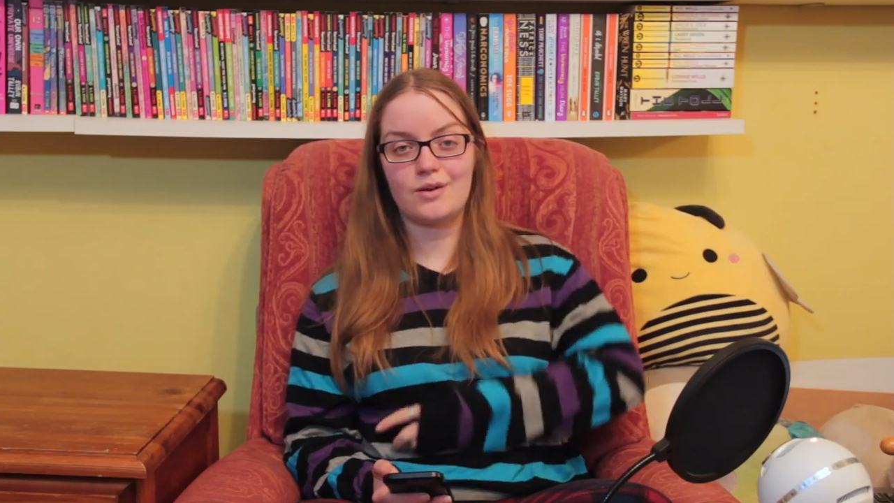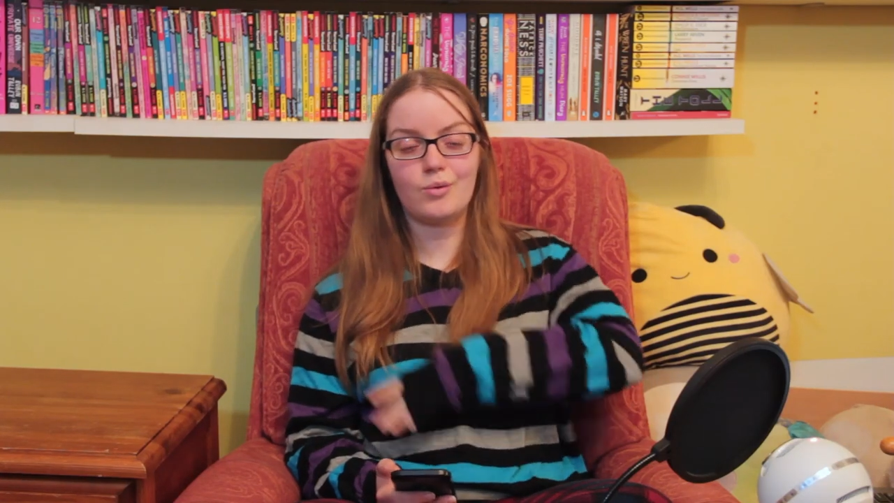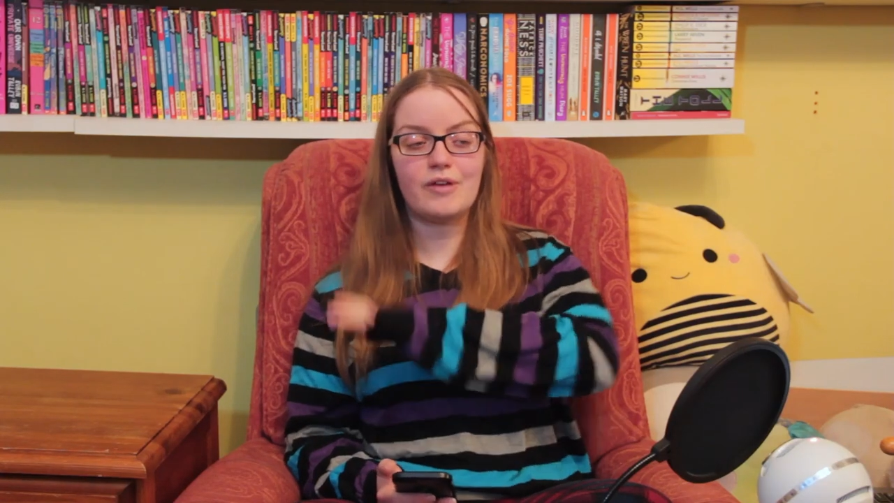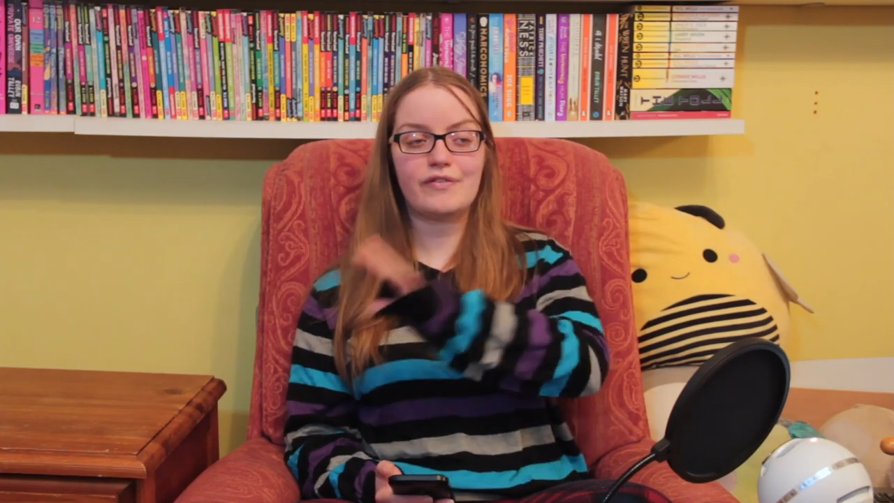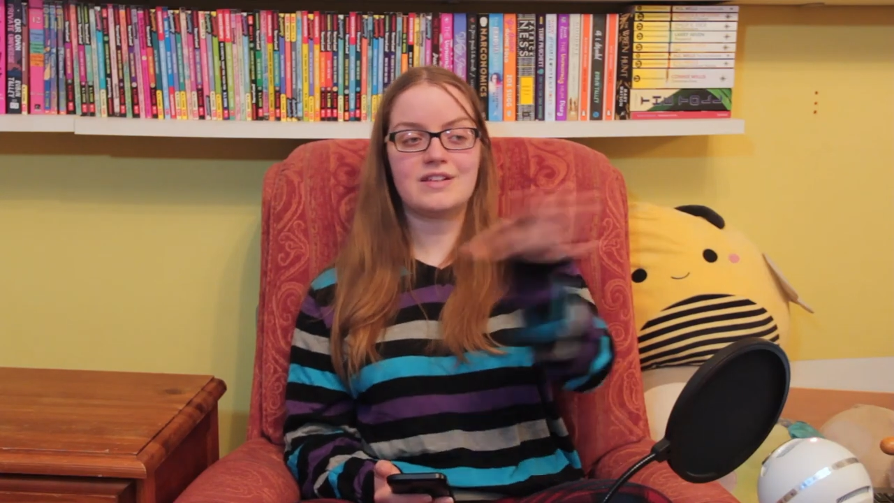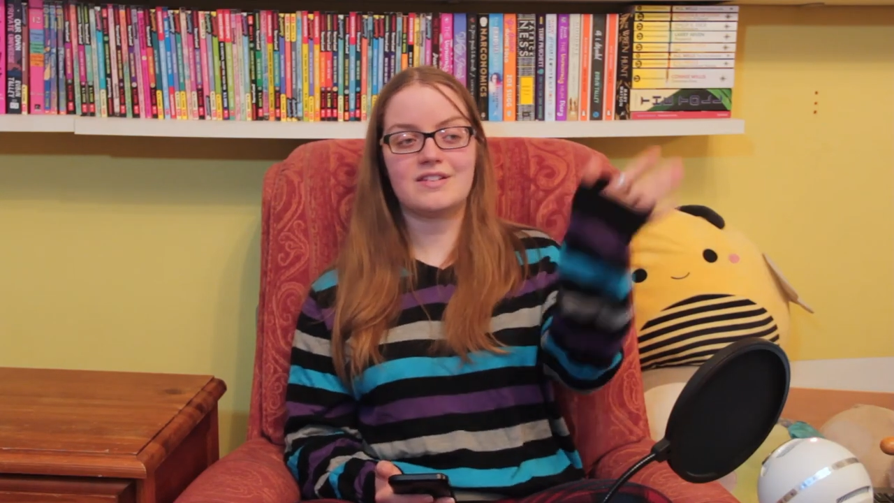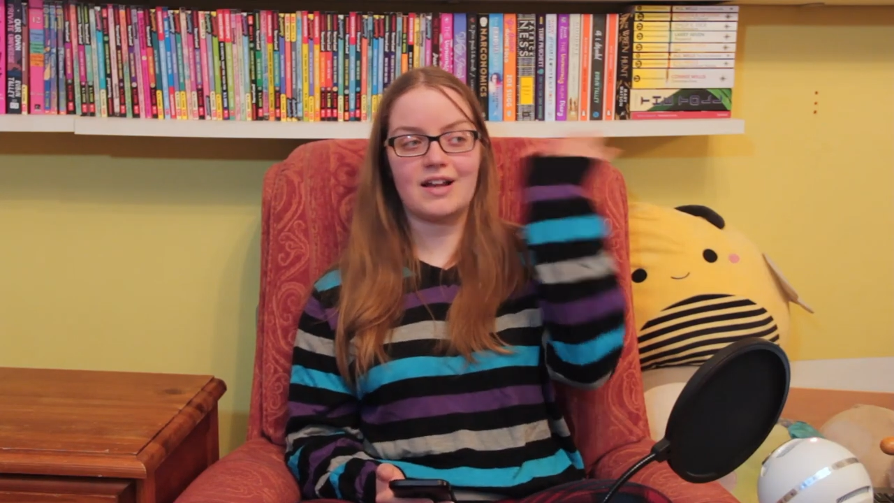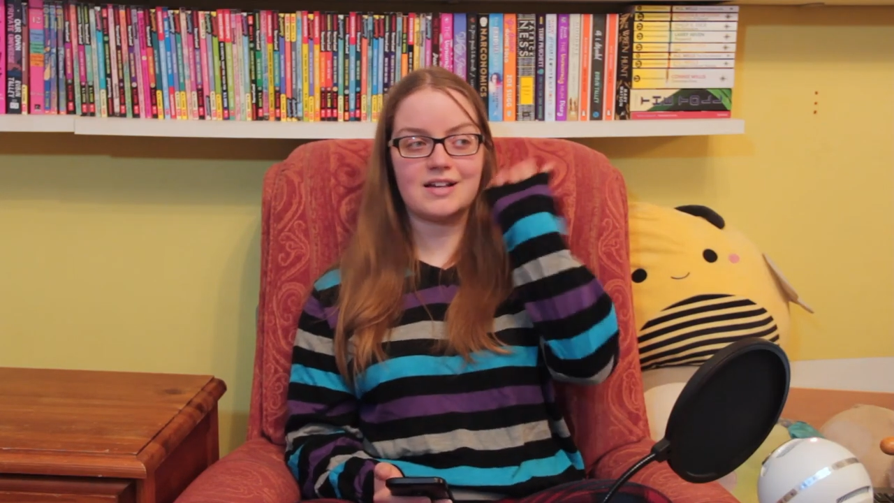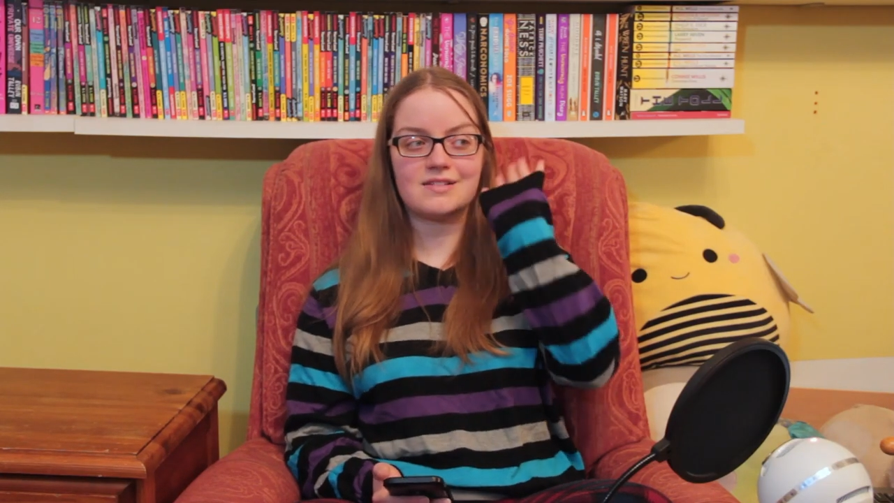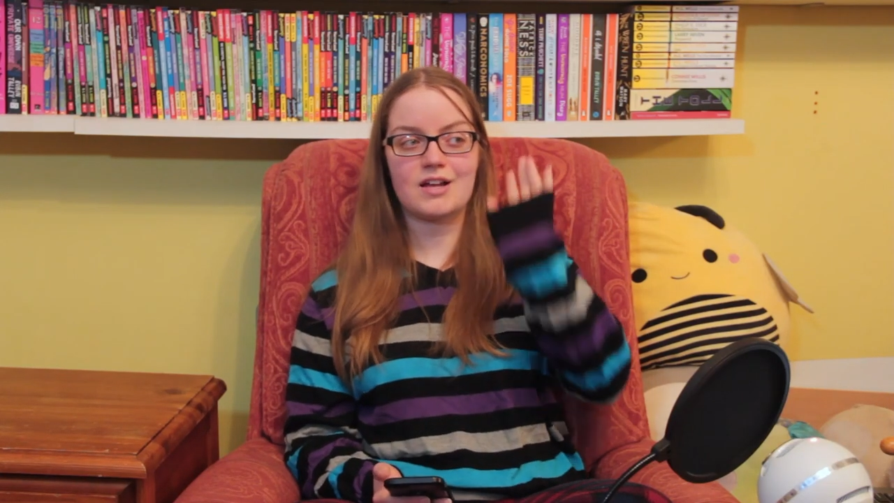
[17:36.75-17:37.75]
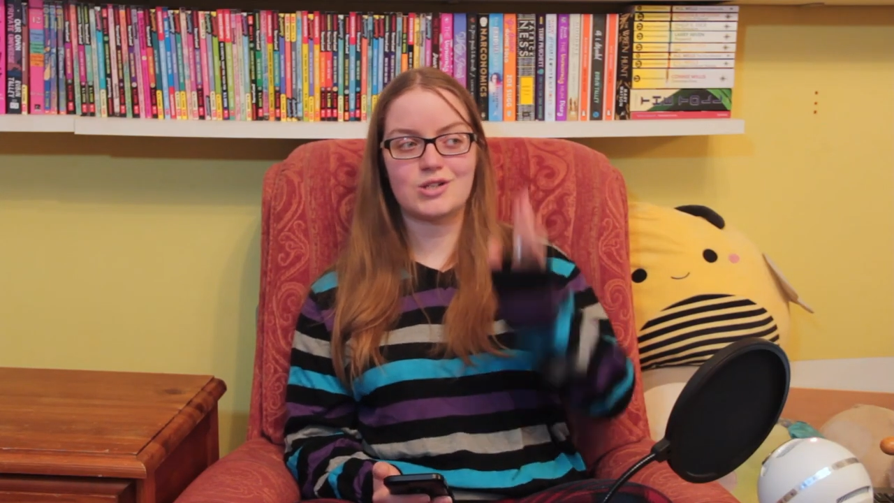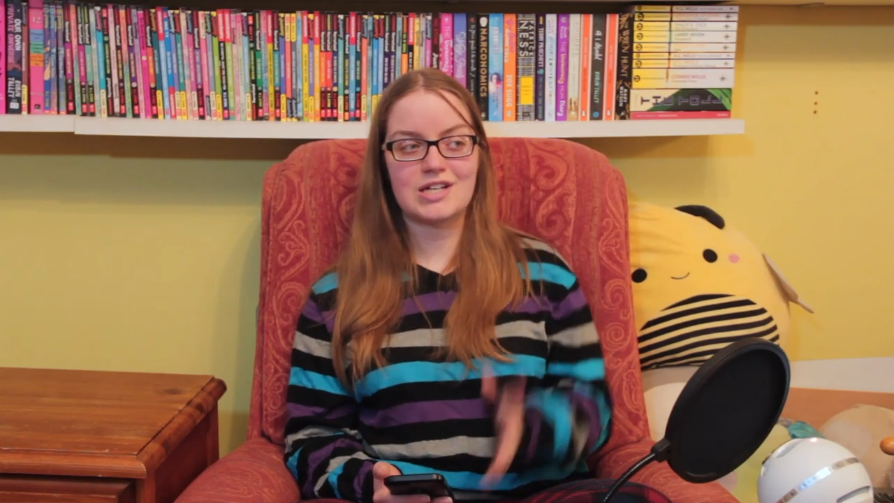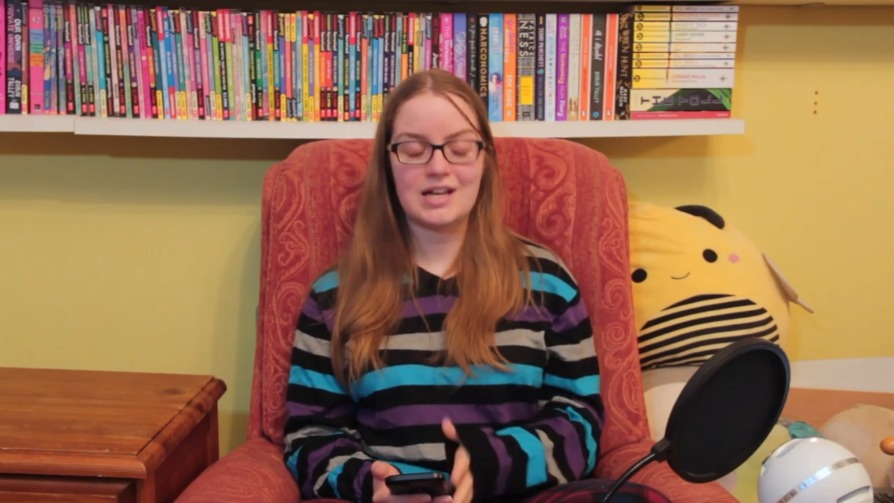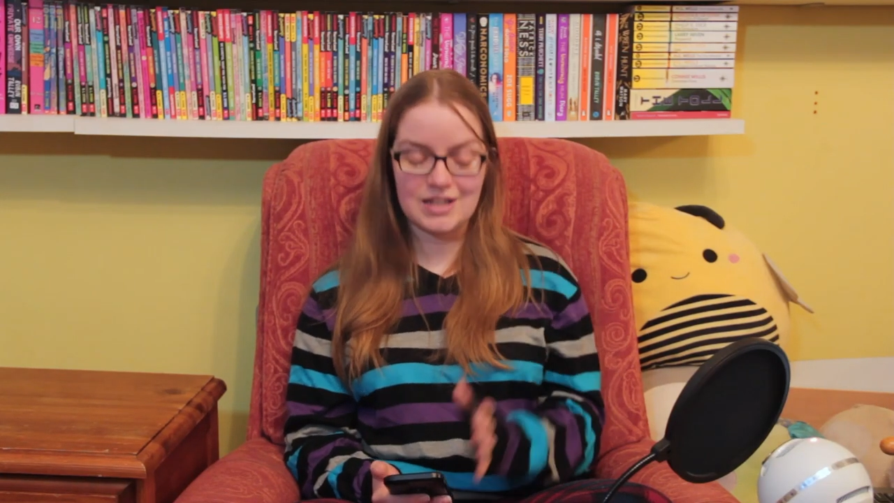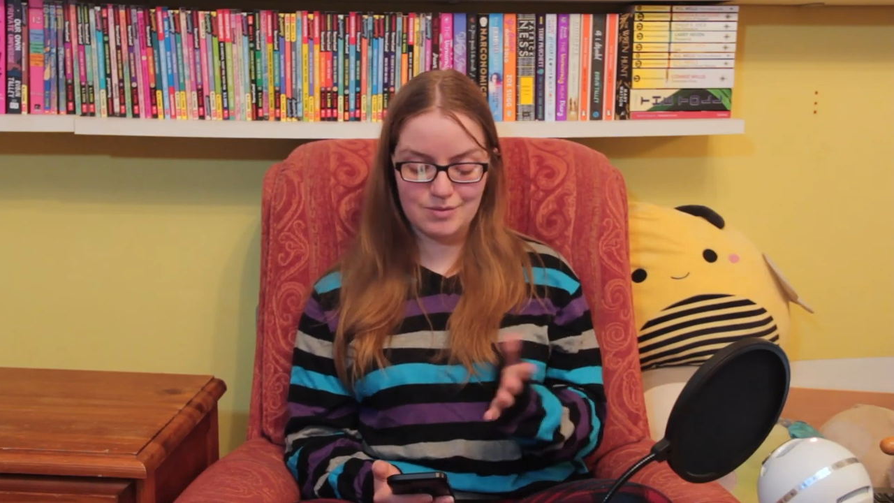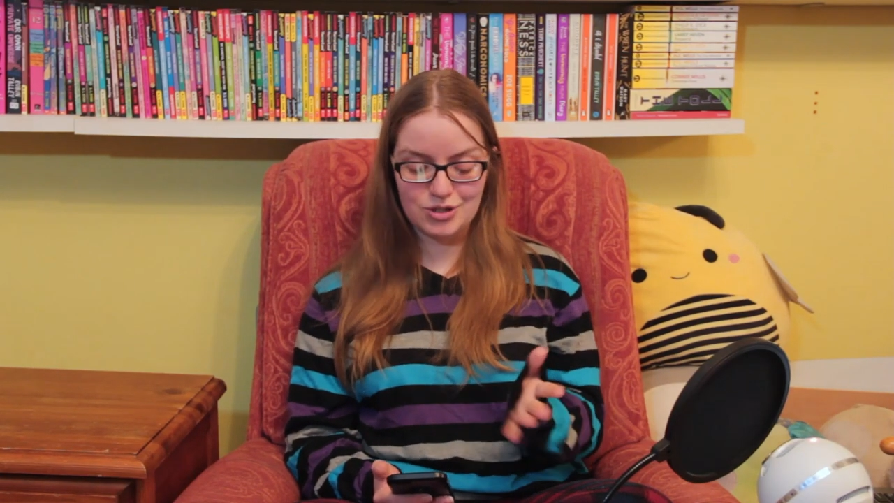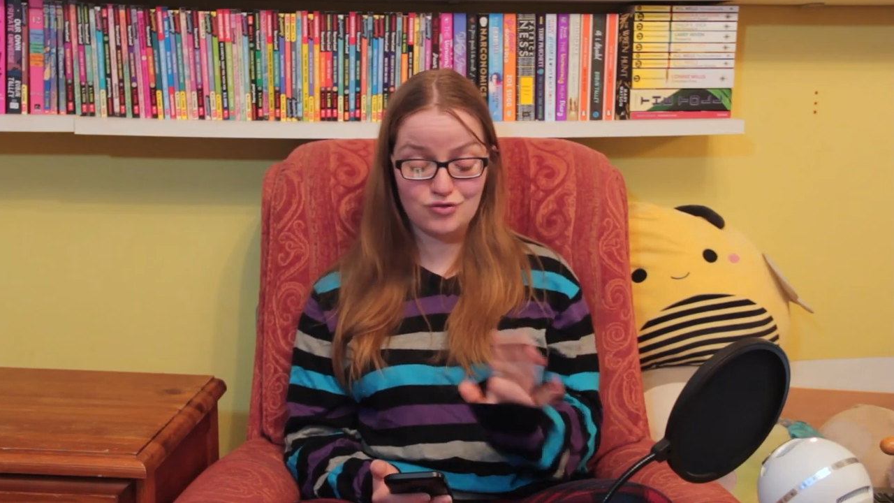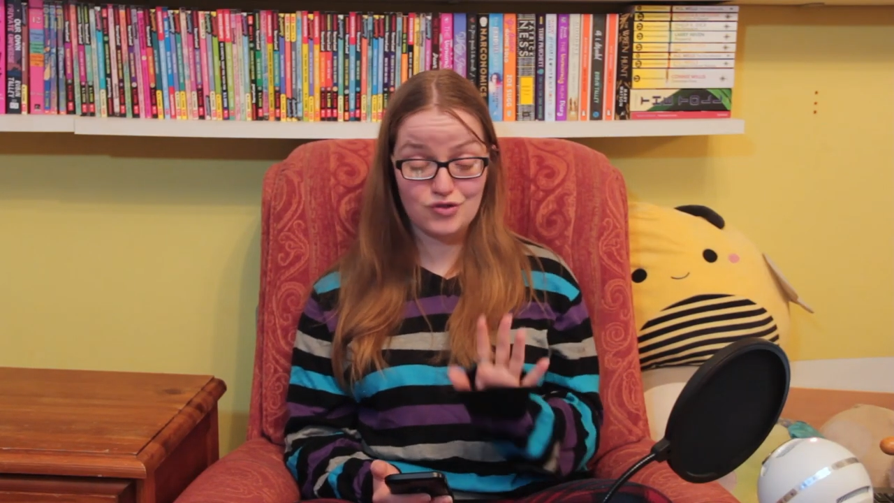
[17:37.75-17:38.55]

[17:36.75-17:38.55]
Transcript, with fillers: All my friends are like sat drinking and I'm just